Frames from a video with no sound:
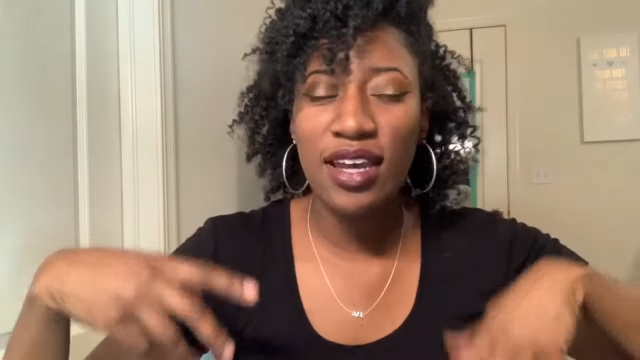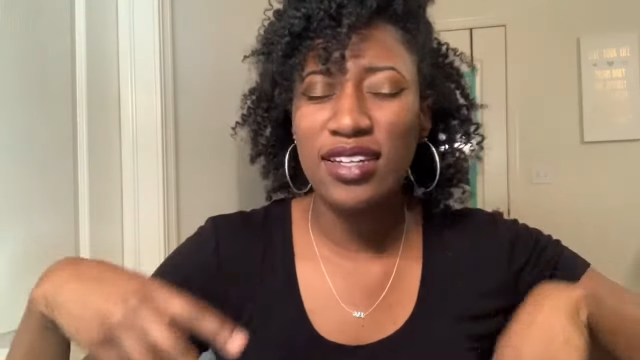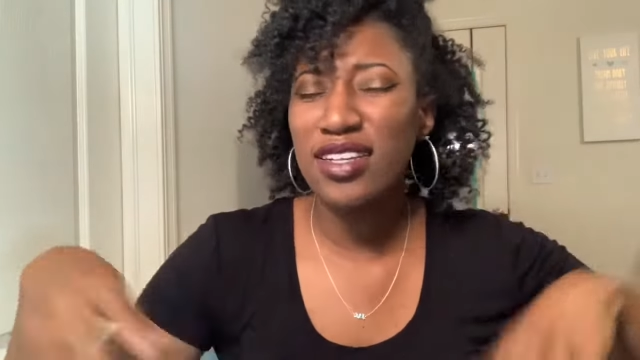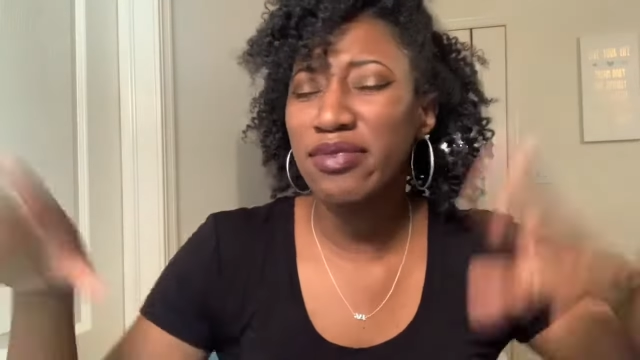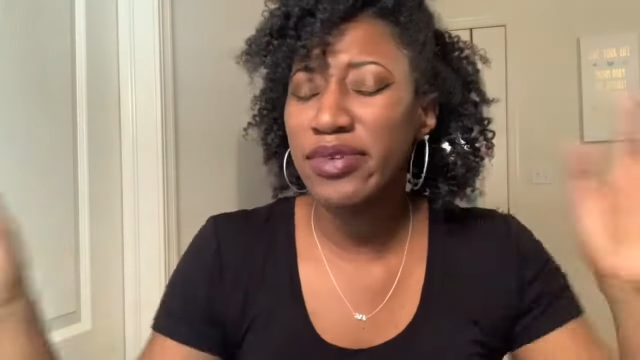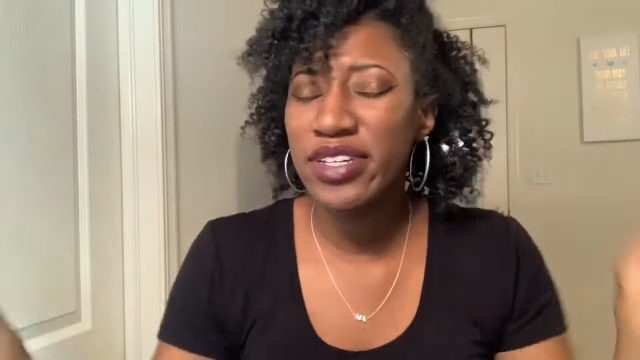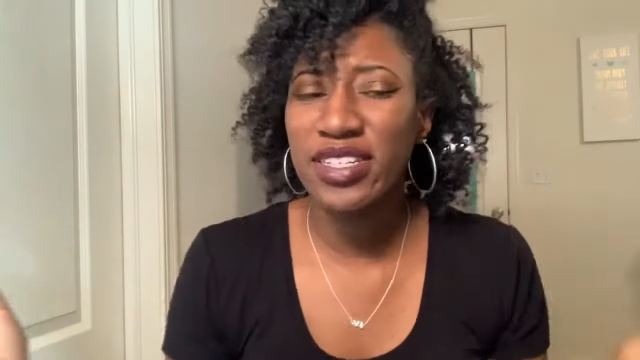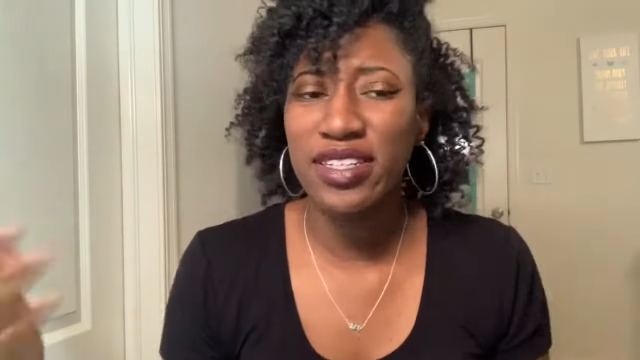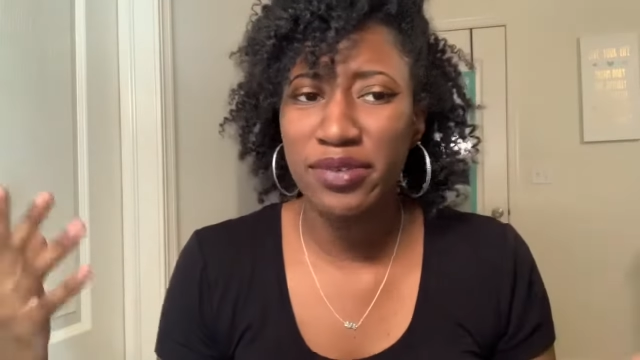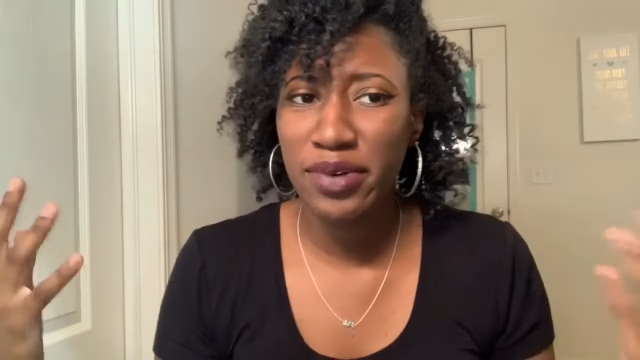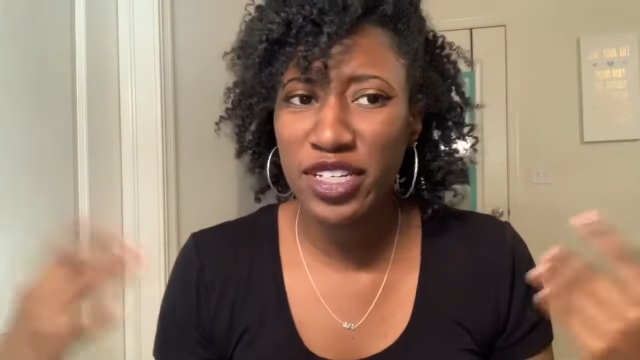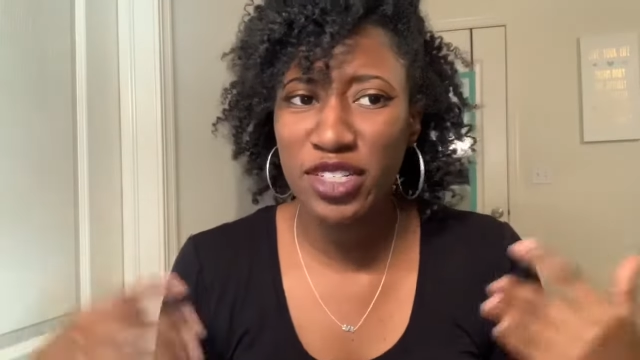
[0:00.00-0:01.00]
I did
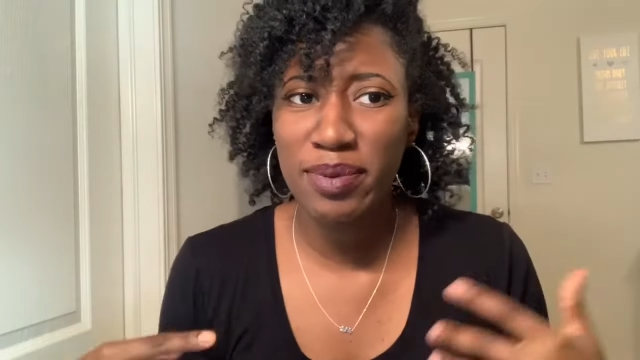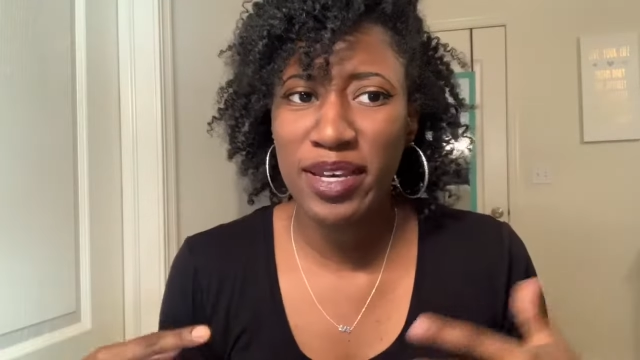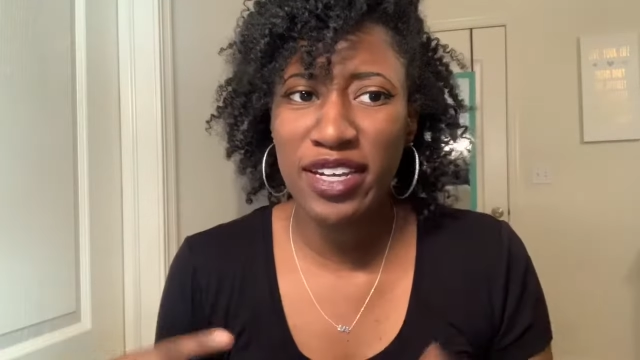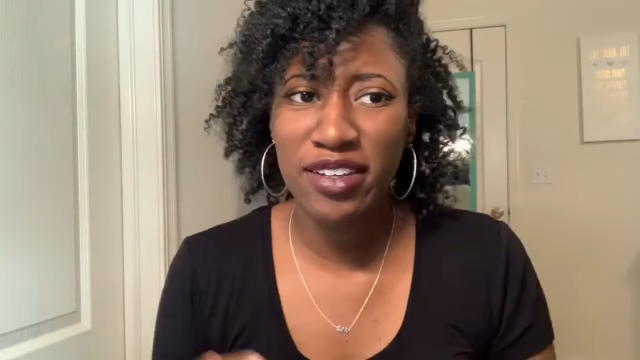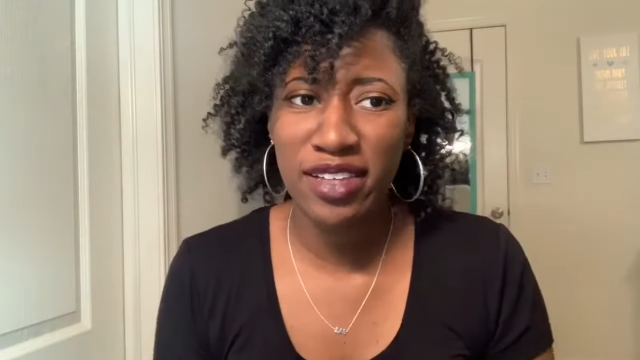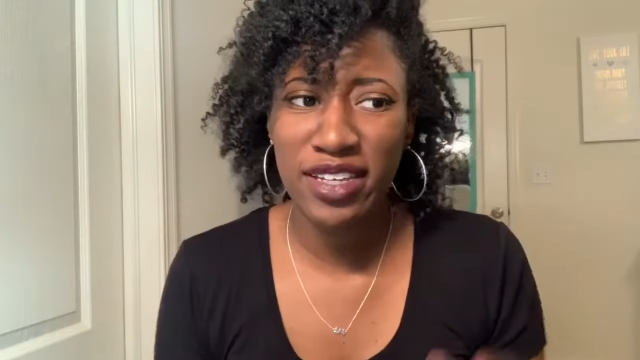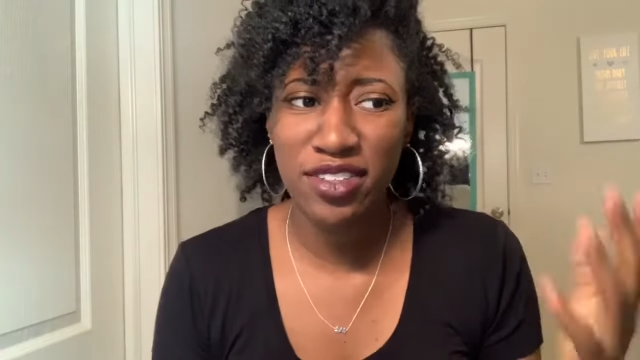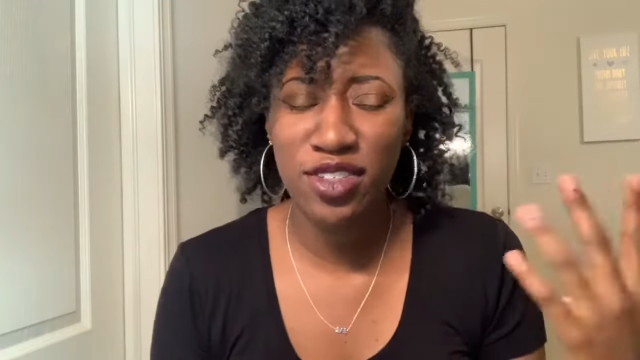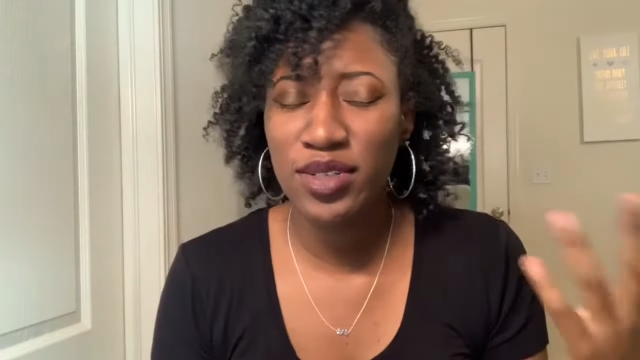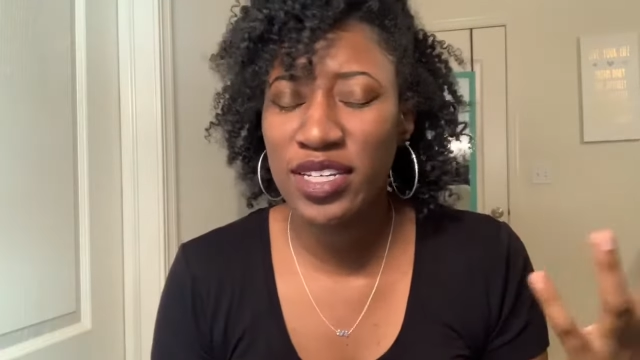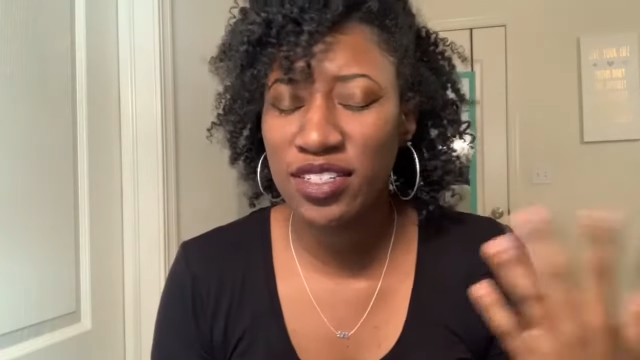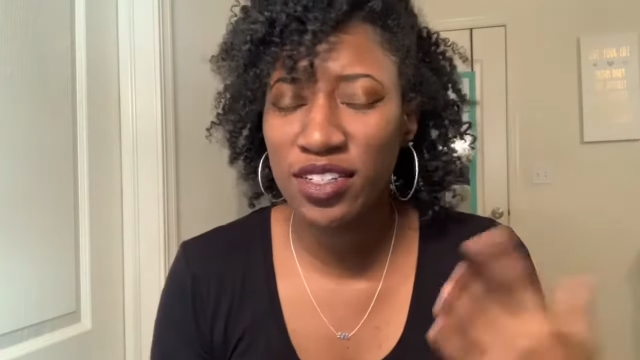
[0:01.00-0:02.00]
recently wash my hair like
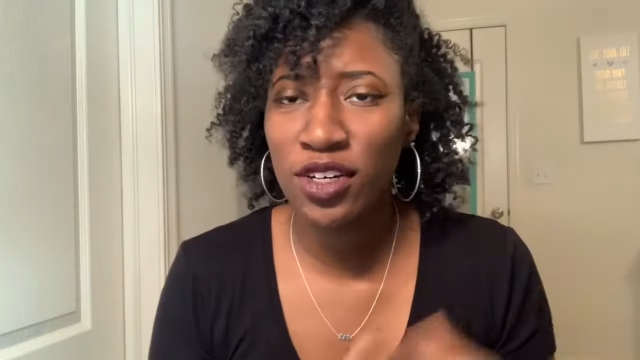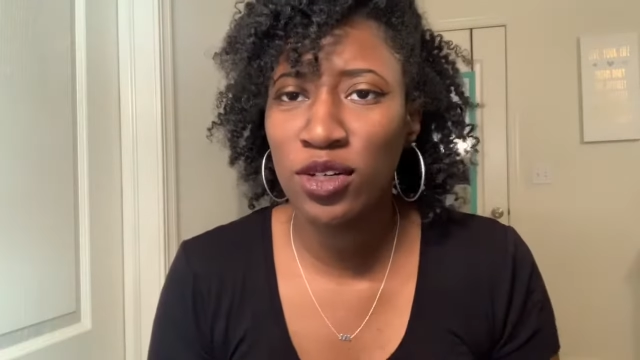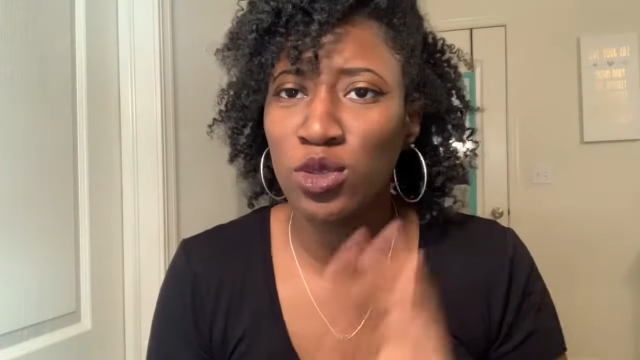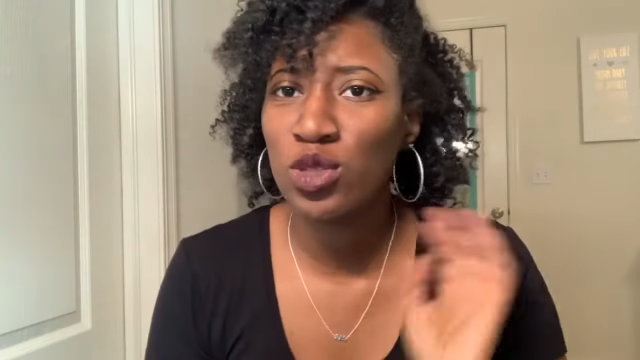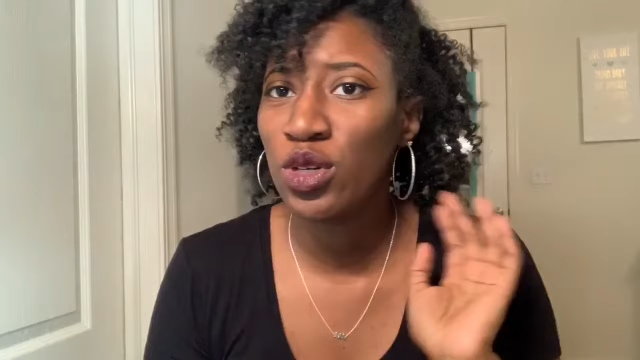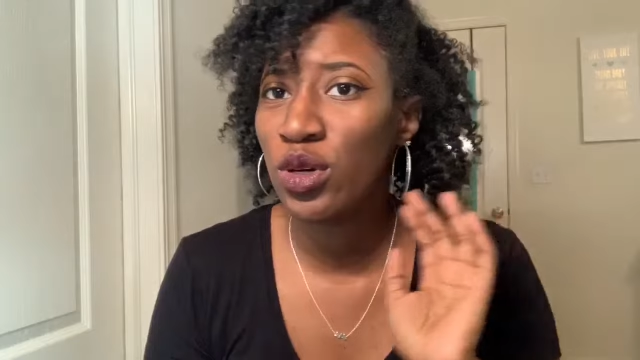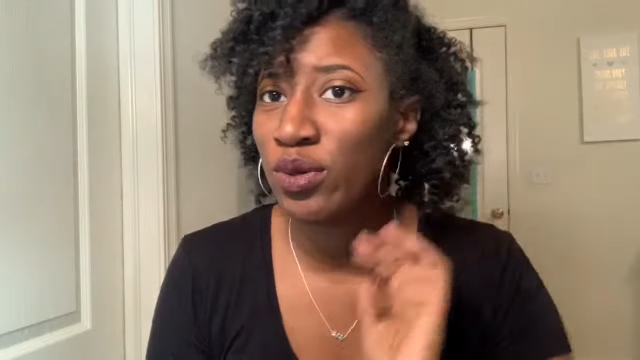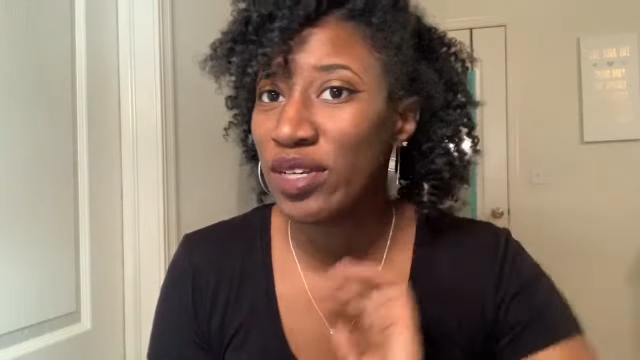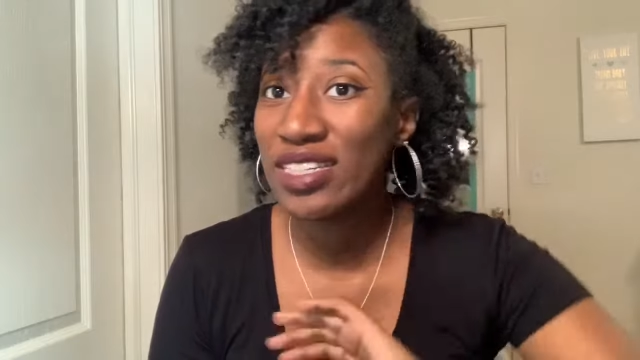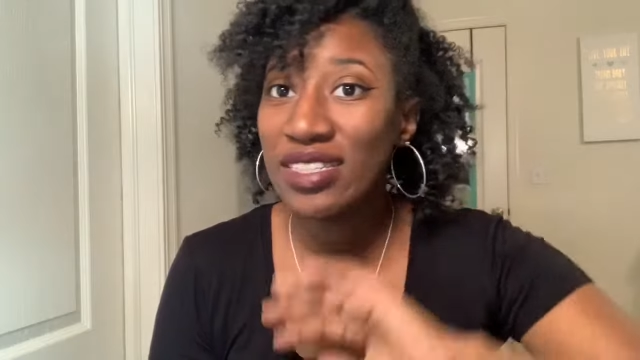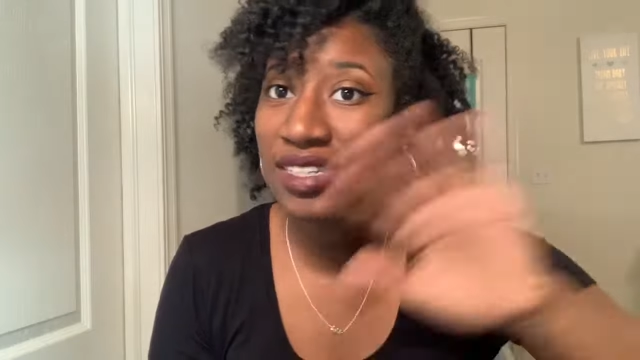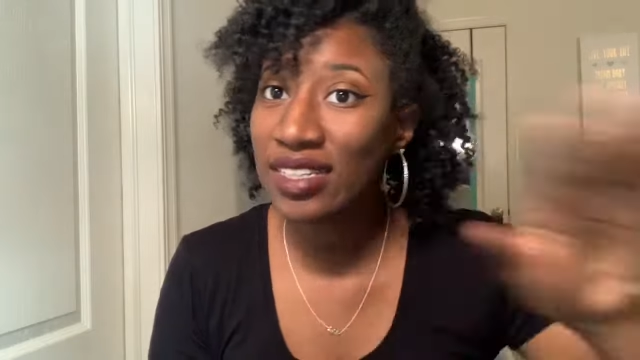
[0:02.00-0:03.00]
2 days ago, so
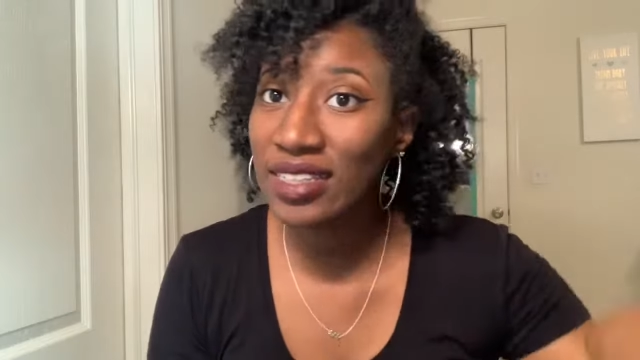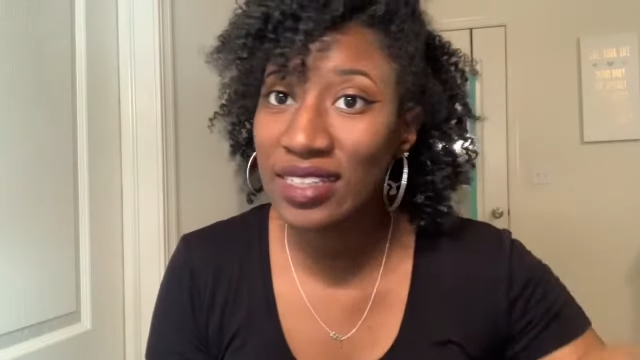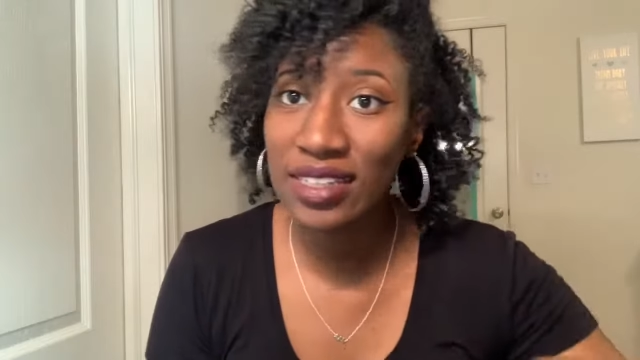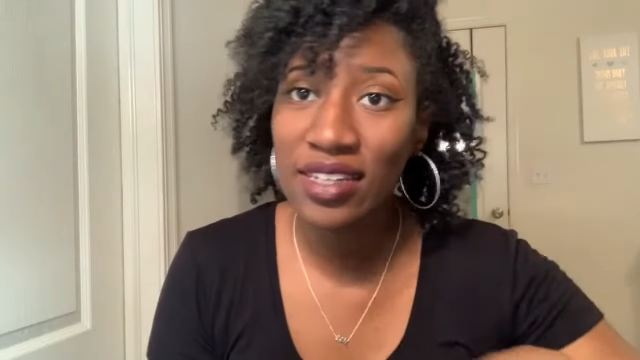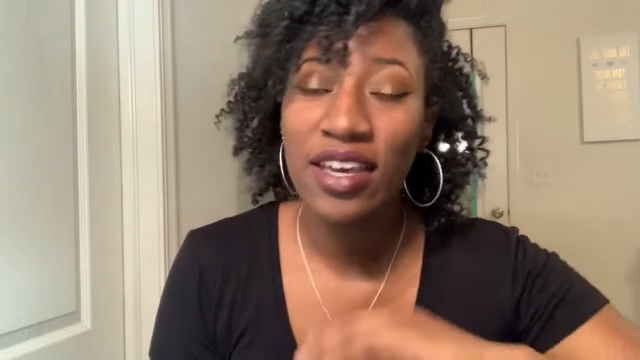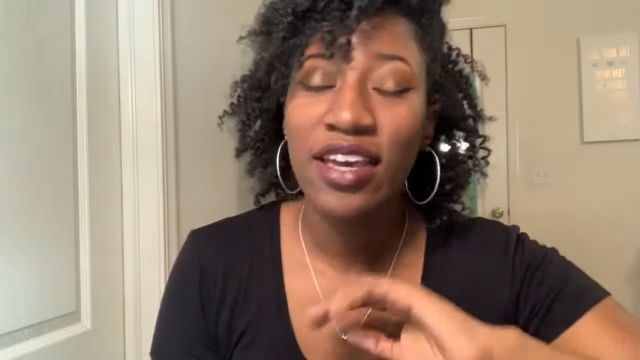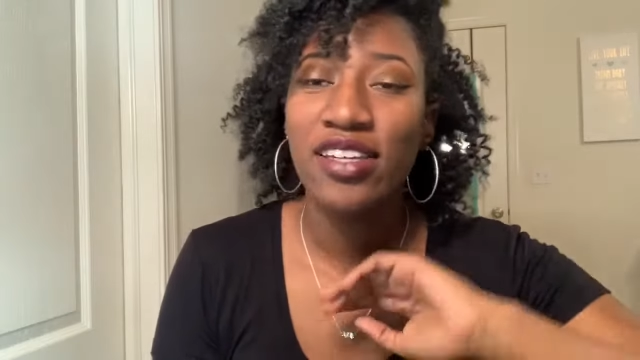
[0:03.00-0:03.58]
it's clean,